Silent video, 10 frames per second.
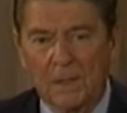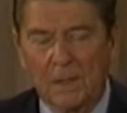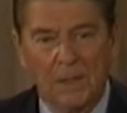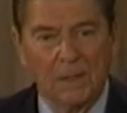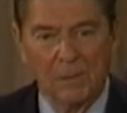
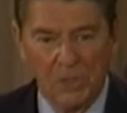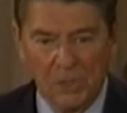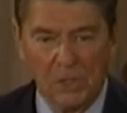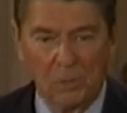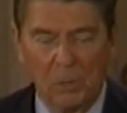and the
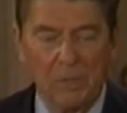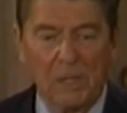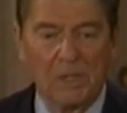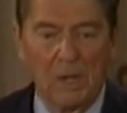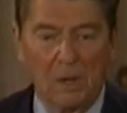result would
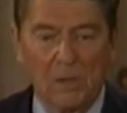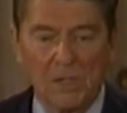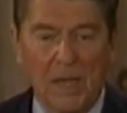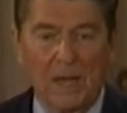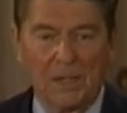be a
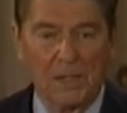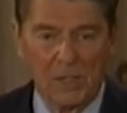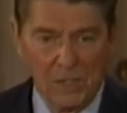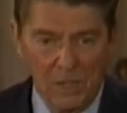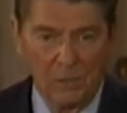terrorist act in
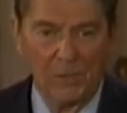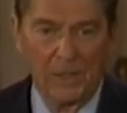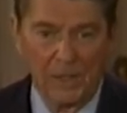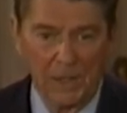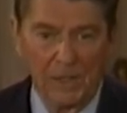itself and
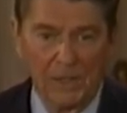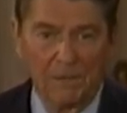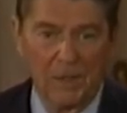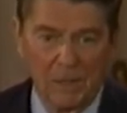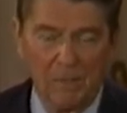the killing
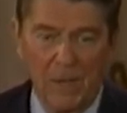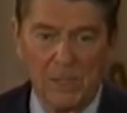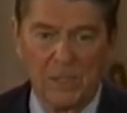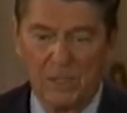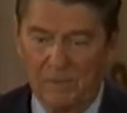and
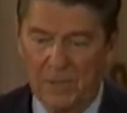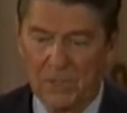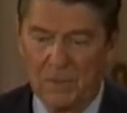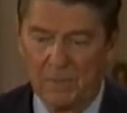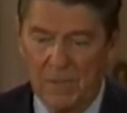victimizing of
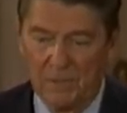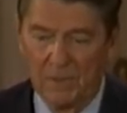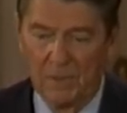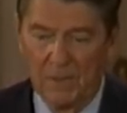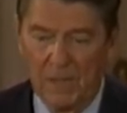innocent
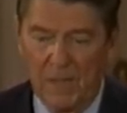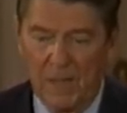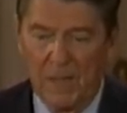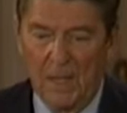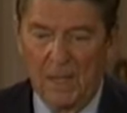people.
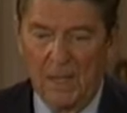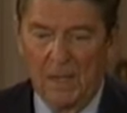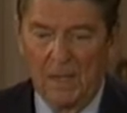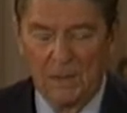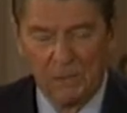
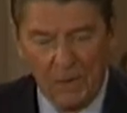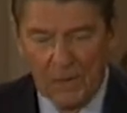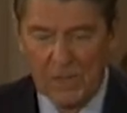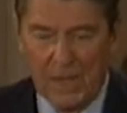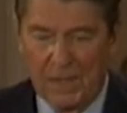Now, as
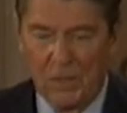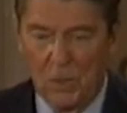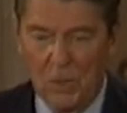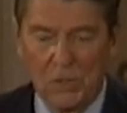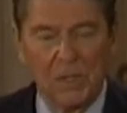far as I can
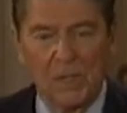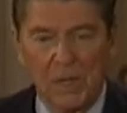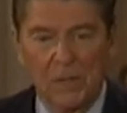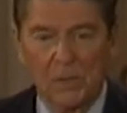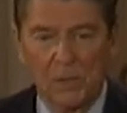go is to
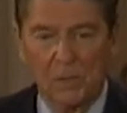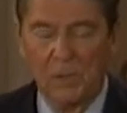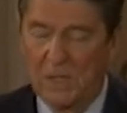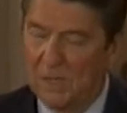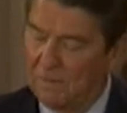tell you that
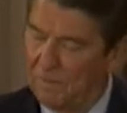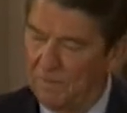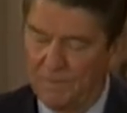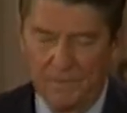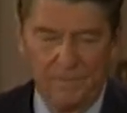we
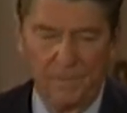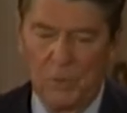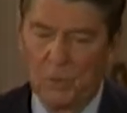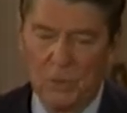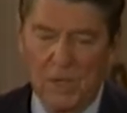have
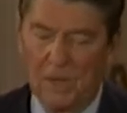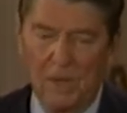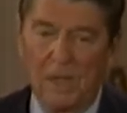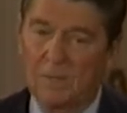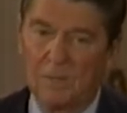used
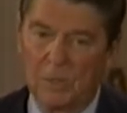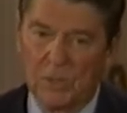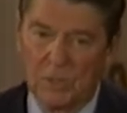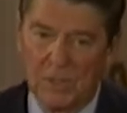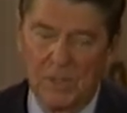our
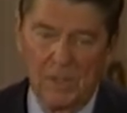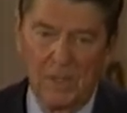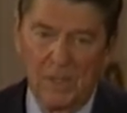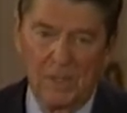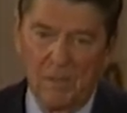utmost
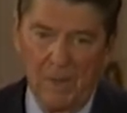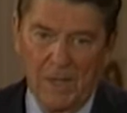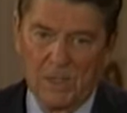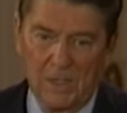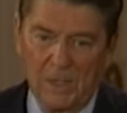
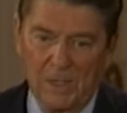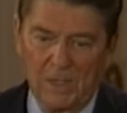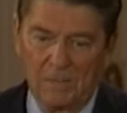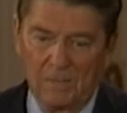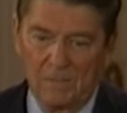capacity
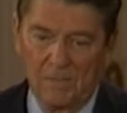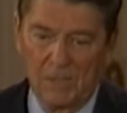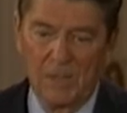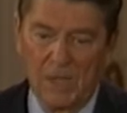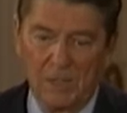in
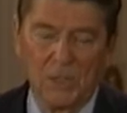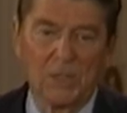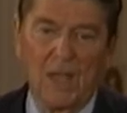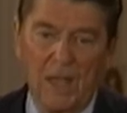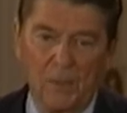
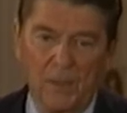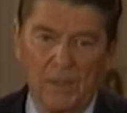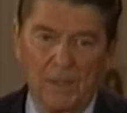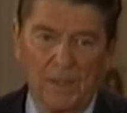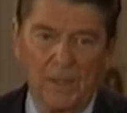intelligence
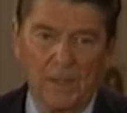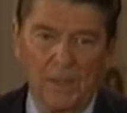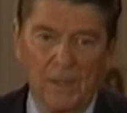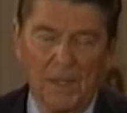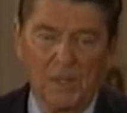gathering
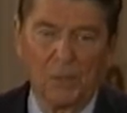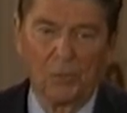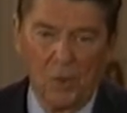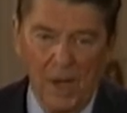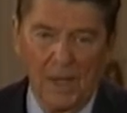to
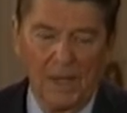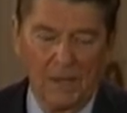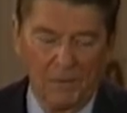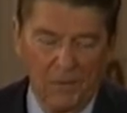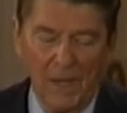try
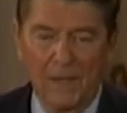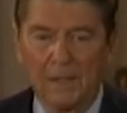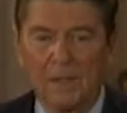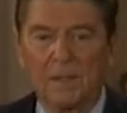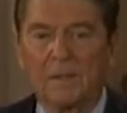and
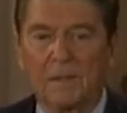find